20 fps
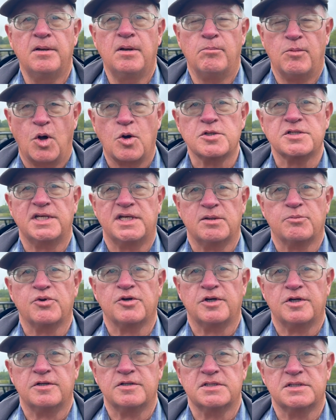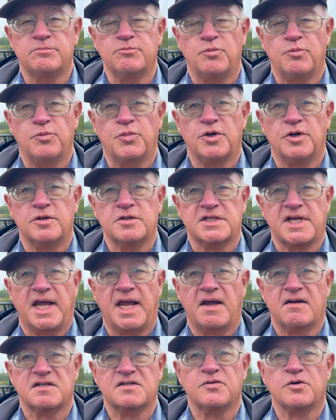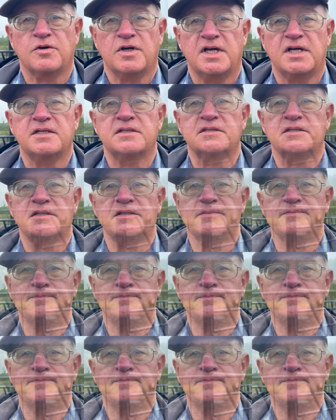mostly to produce calves for us.